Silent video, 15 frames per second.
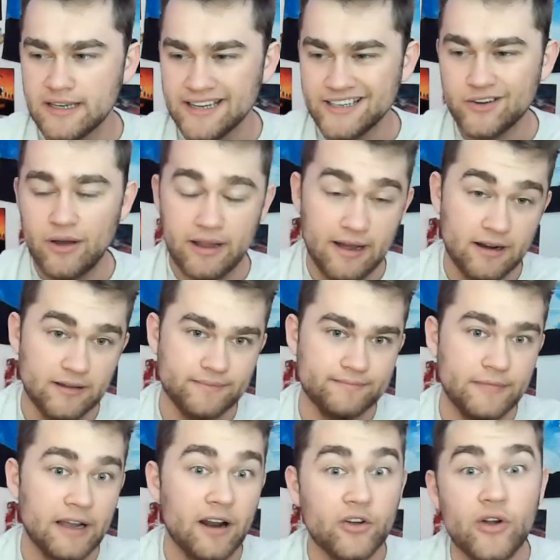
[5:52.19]
You know, I gotta
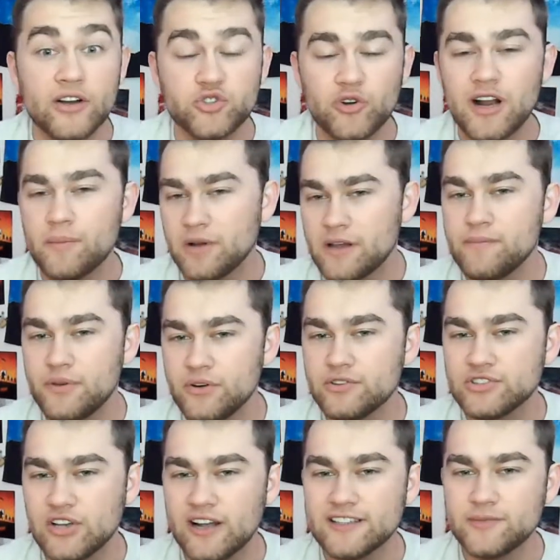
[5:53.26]
graduate. I'm a computer
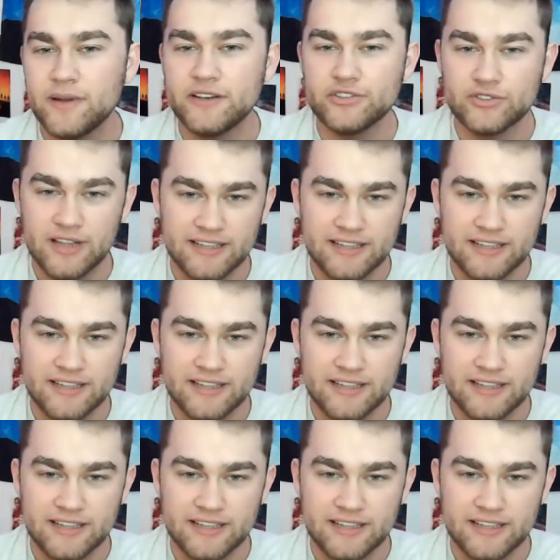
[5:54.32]
science major.